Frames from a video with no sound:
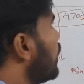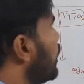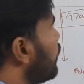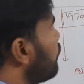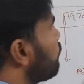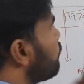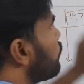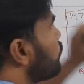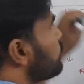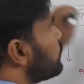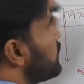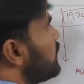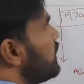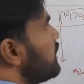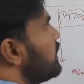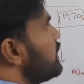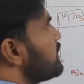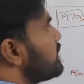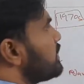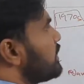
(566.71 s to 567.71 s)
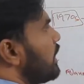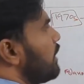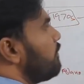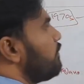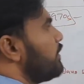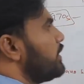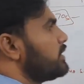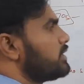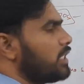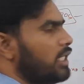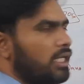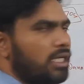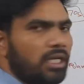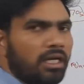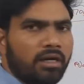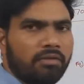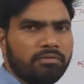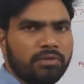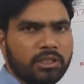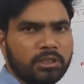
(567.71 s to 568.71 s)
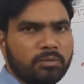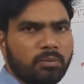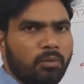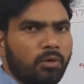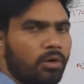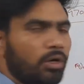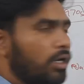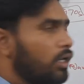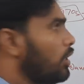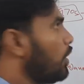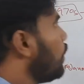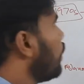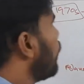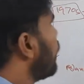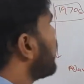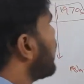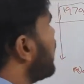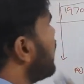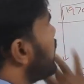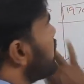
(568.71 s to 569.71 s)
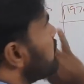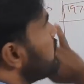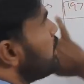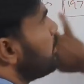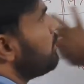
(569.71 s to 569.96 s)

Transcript: If you see this surface area of this board, okay, it is